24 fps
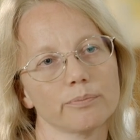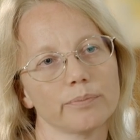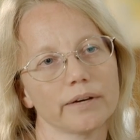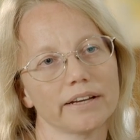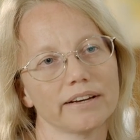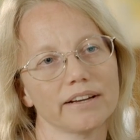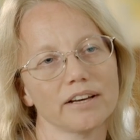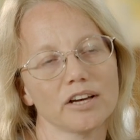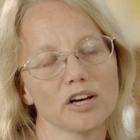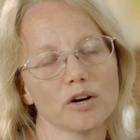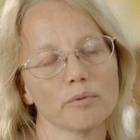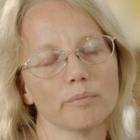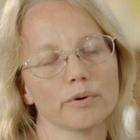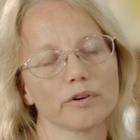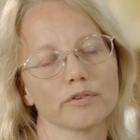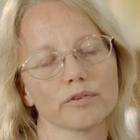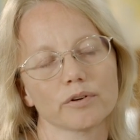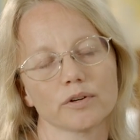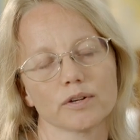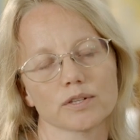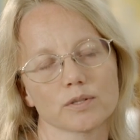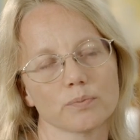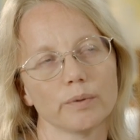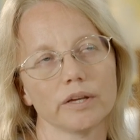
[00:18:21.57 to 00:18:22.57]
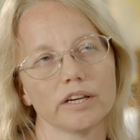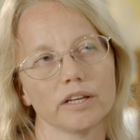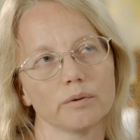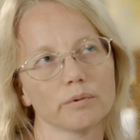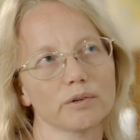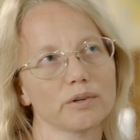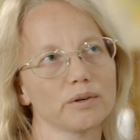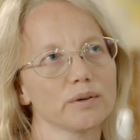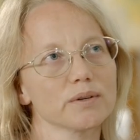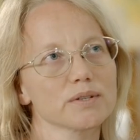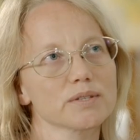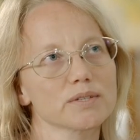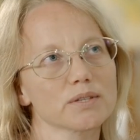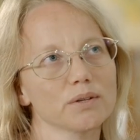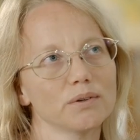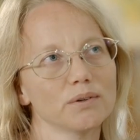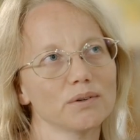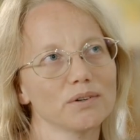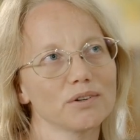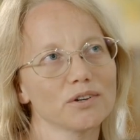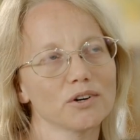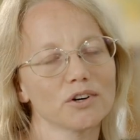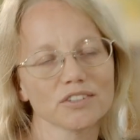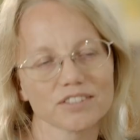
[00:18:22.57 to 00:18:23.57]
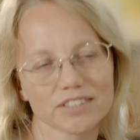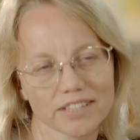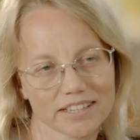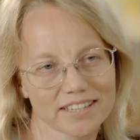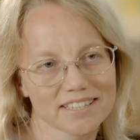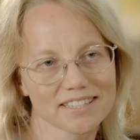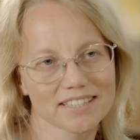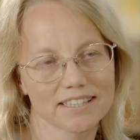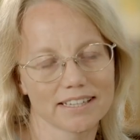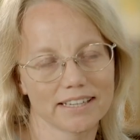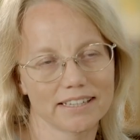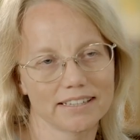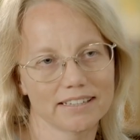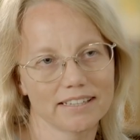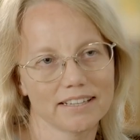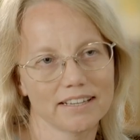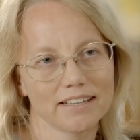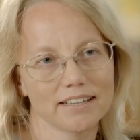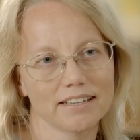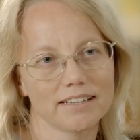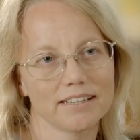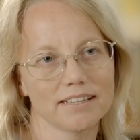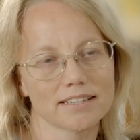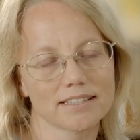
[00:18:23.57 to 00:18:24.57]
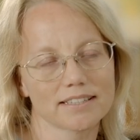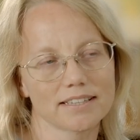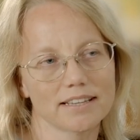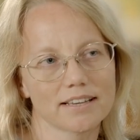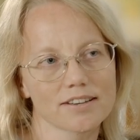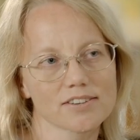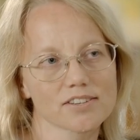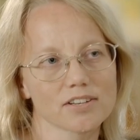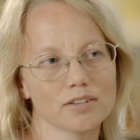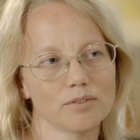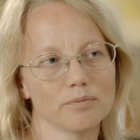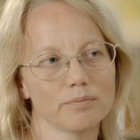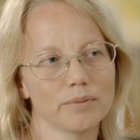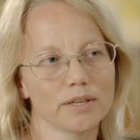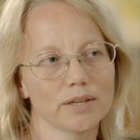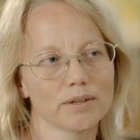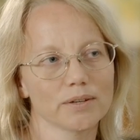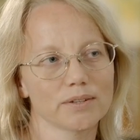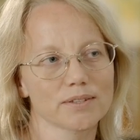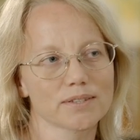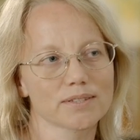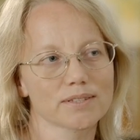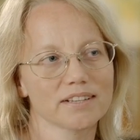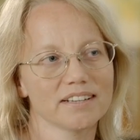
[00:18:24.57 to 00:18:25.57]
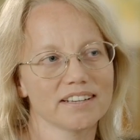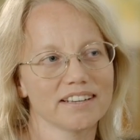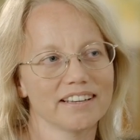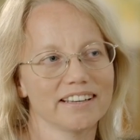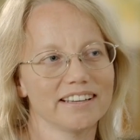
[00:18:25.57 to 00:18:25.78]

But, but of course, many would also contest that distinction because